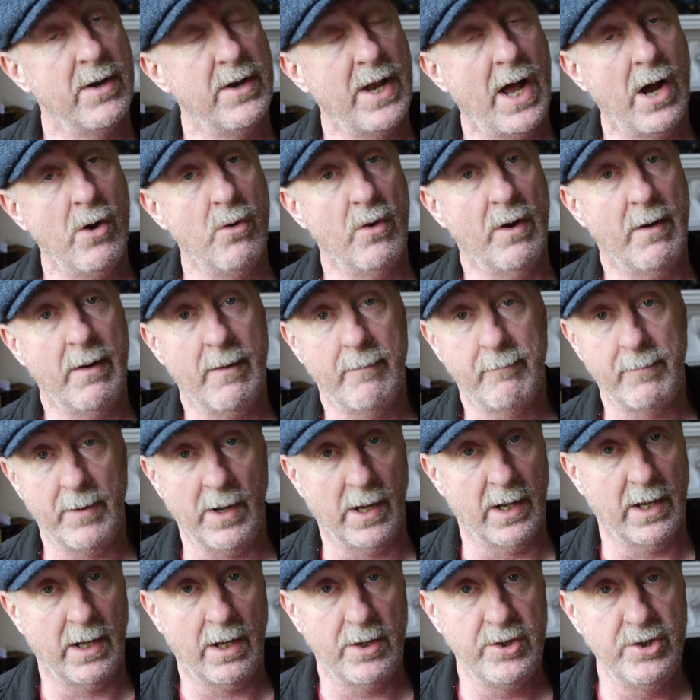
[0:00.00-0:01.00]
Now,
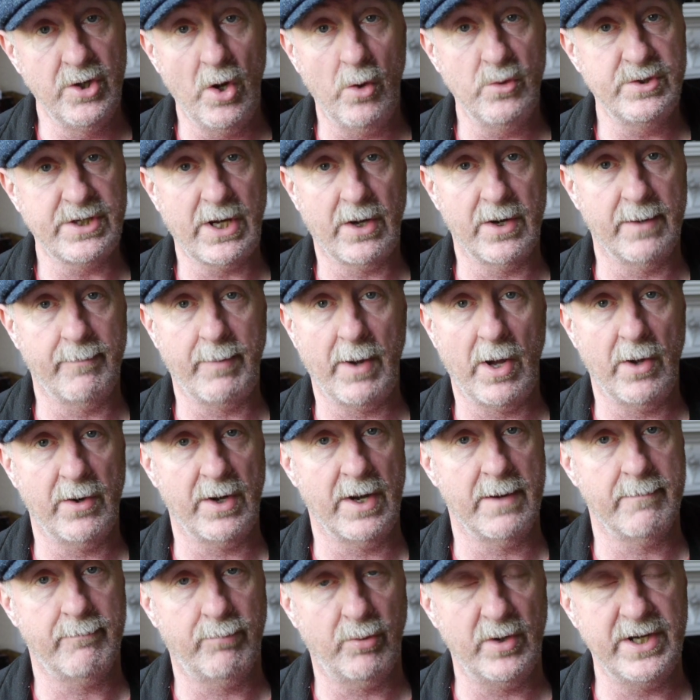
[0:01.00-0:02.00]
no doubt about
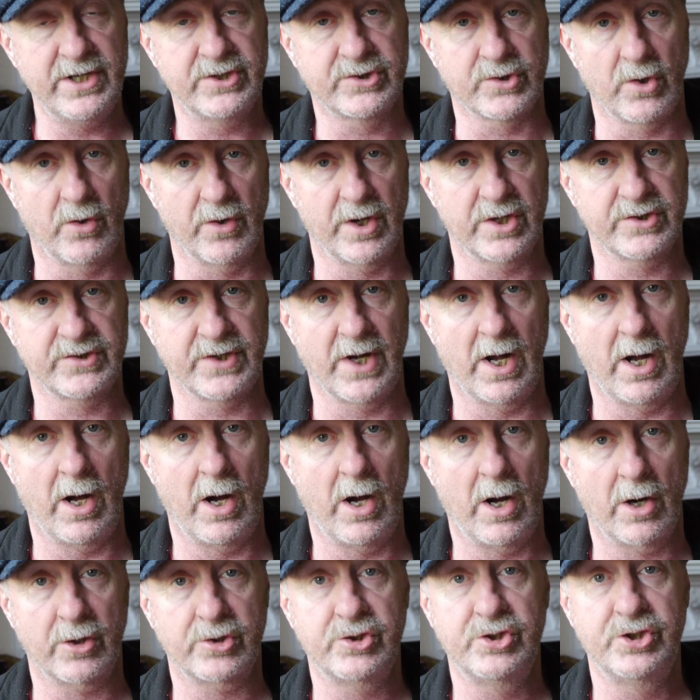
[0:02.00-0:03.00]
it, Presonus
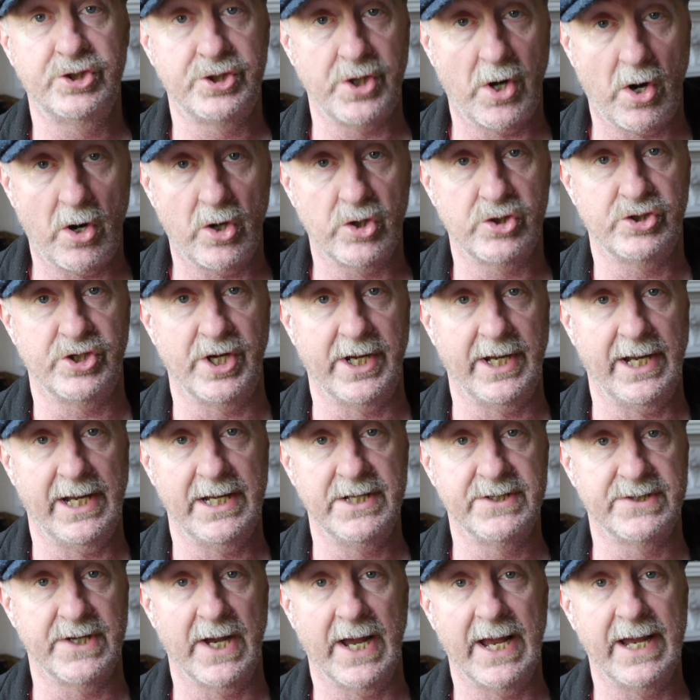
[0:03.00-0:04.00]
are charging
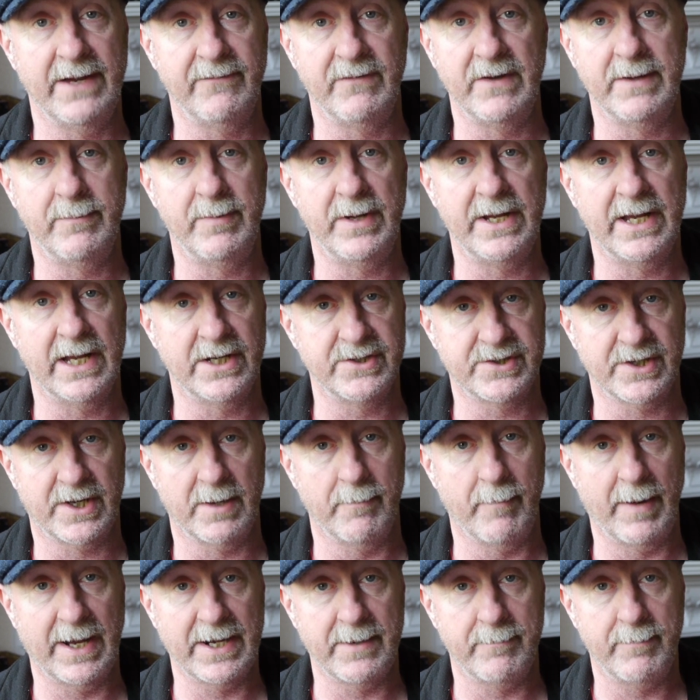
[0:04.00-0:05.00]
into AVB
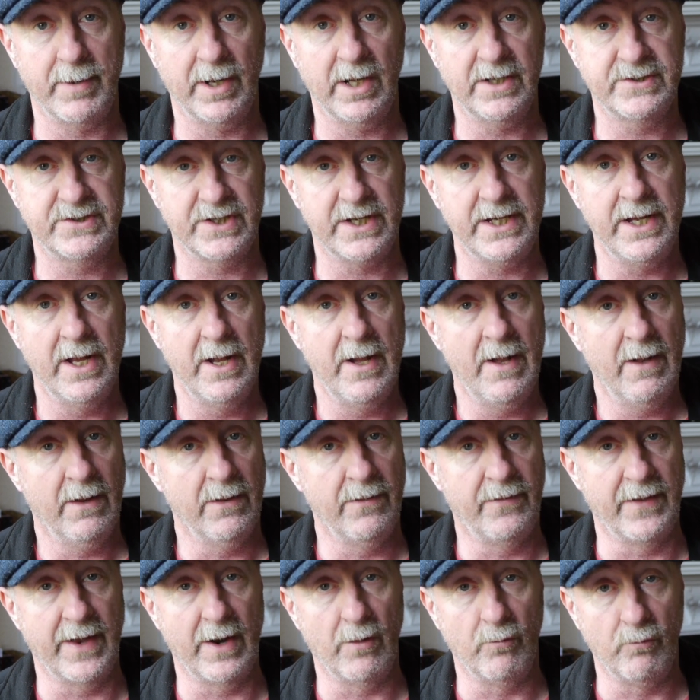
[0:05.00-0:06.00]
intercompatibility.
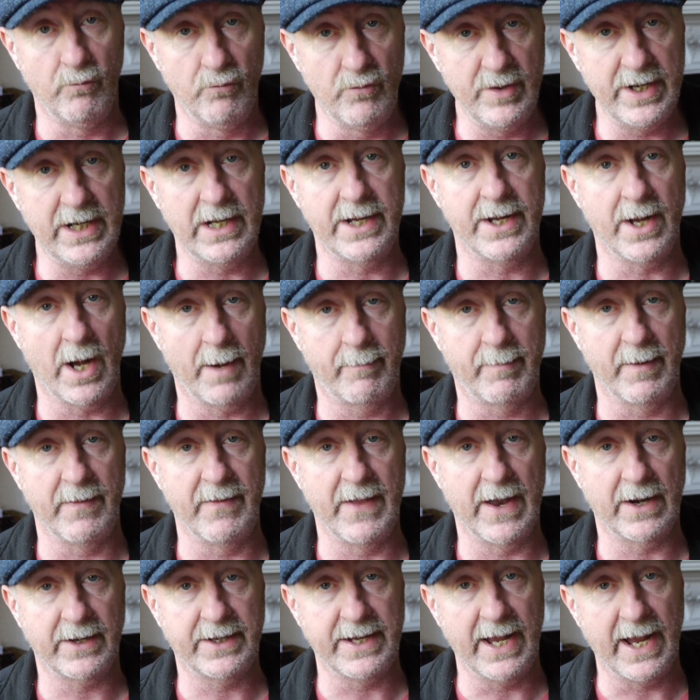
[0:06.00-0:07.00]
They're really up in
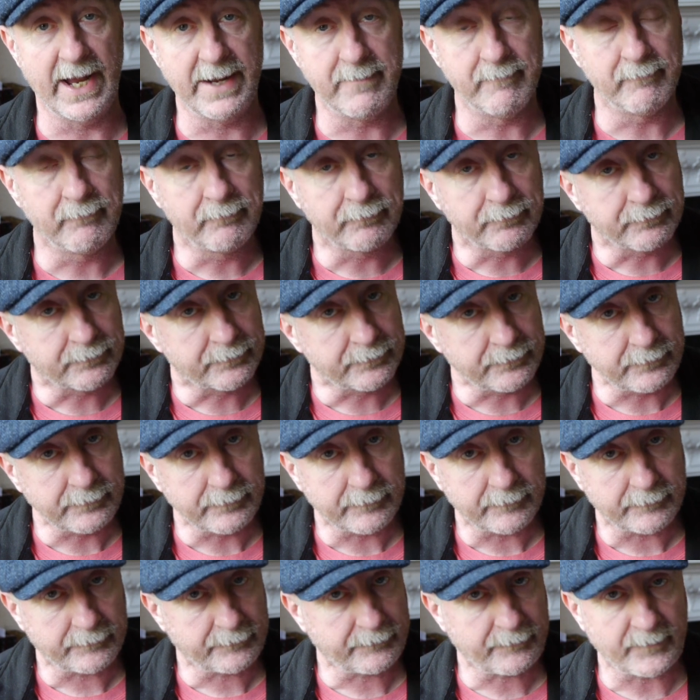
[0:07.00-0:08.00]
their game
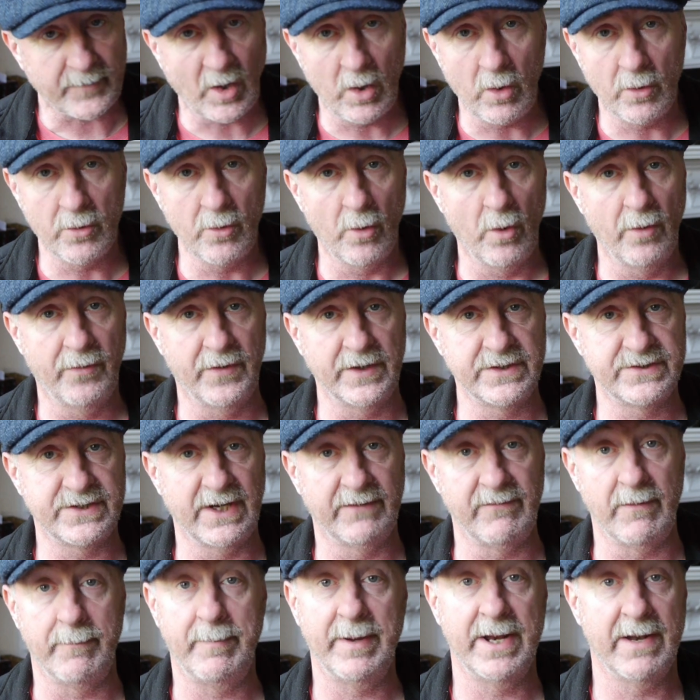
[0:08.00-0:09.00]
on all things
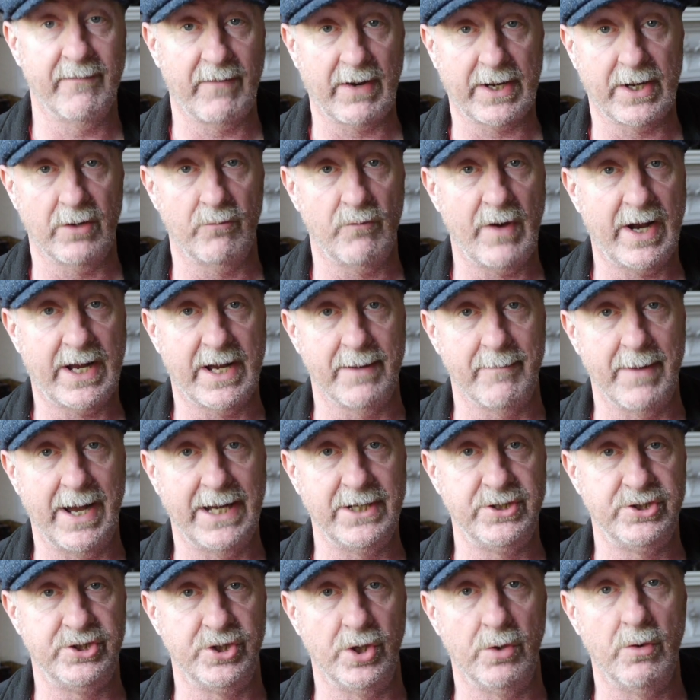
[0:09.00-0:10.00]
AVB. And if I can
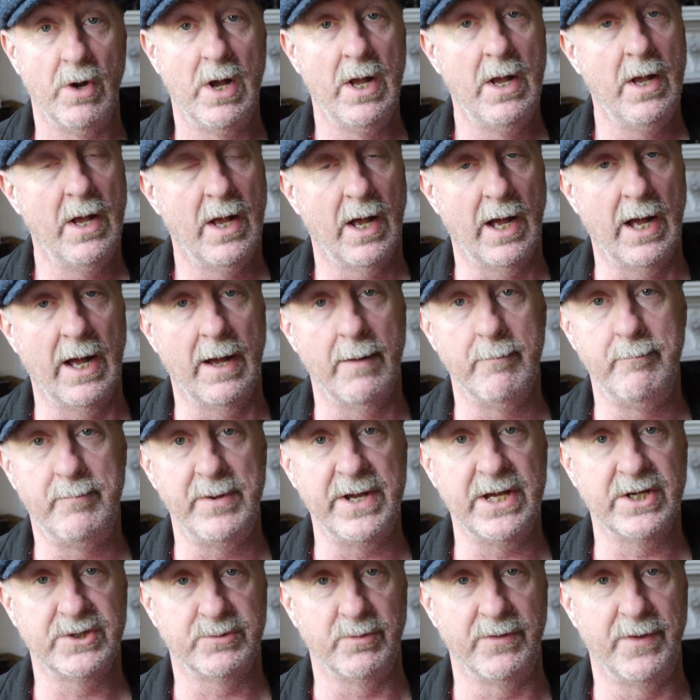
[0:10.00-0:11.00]
recommend you
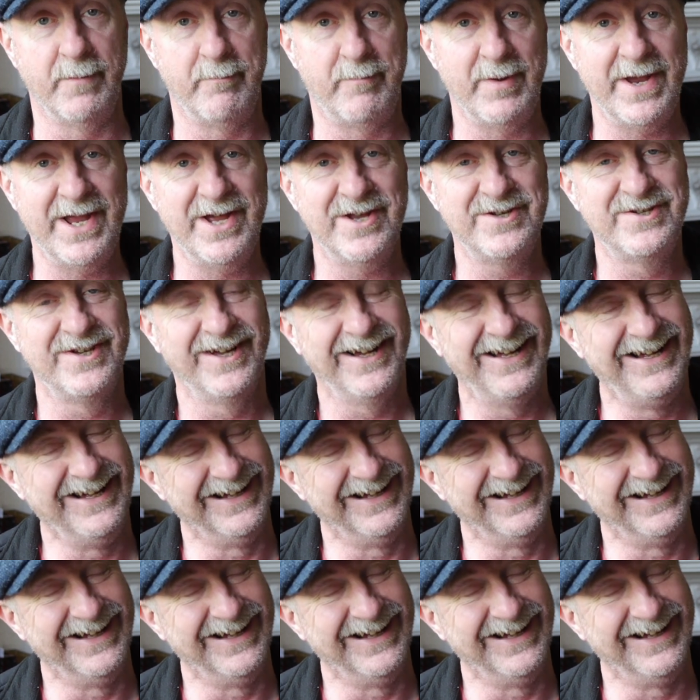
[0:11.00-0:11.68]
Beers with the Beard,